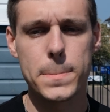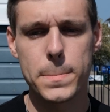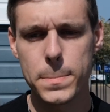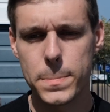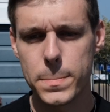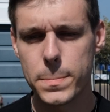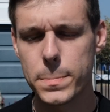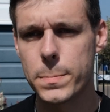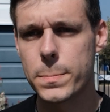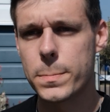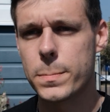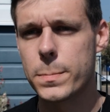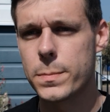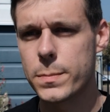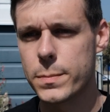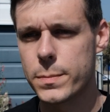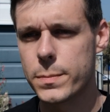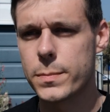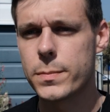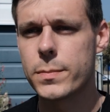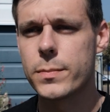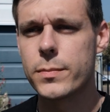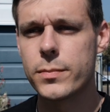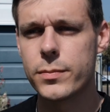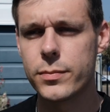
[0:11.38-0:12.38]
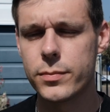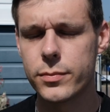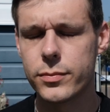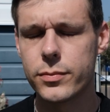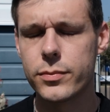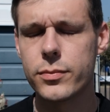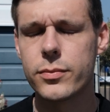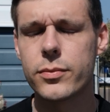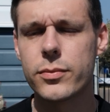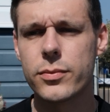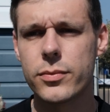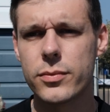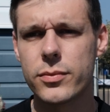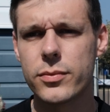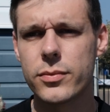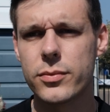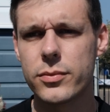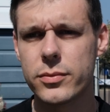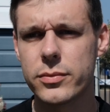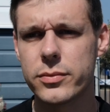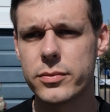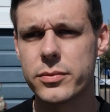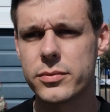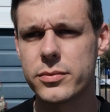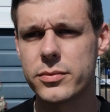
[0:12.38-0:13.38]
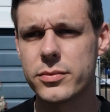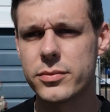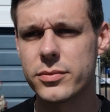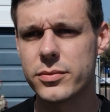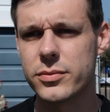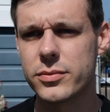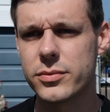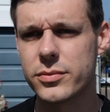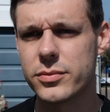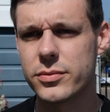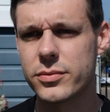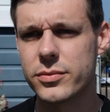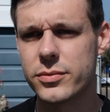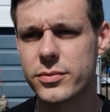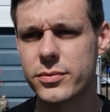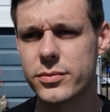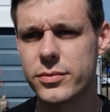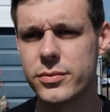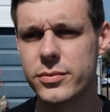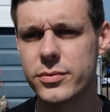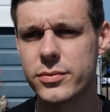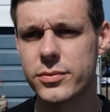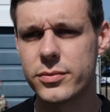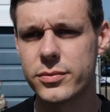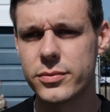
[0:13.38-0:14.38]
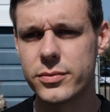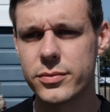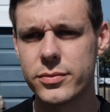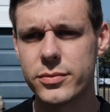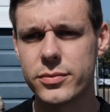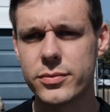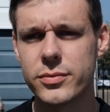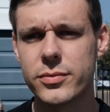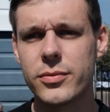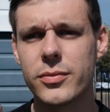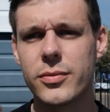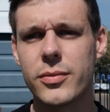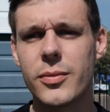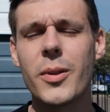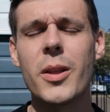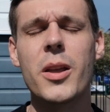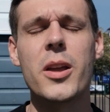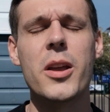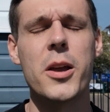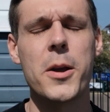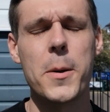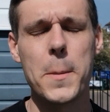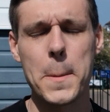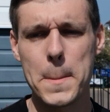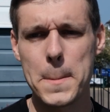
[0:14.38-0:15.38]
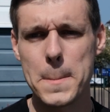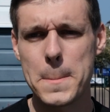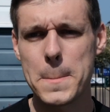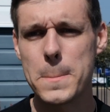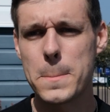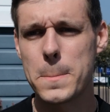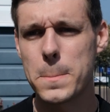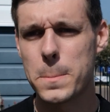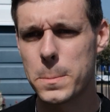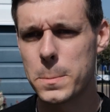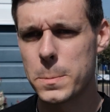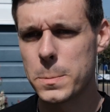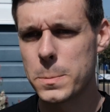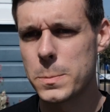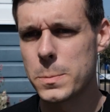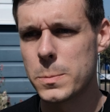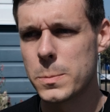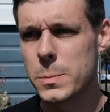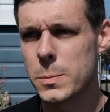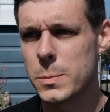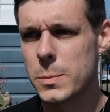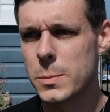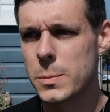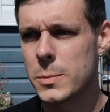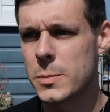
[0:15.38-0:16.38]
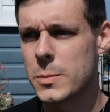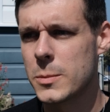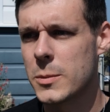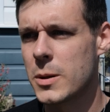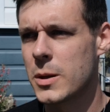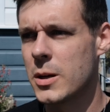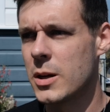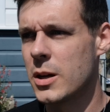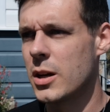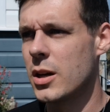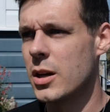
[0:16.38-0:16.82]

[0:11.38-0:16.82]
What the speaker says: Here is my conversation with Ollie in Fordingbridge, where we evaluated this key figure.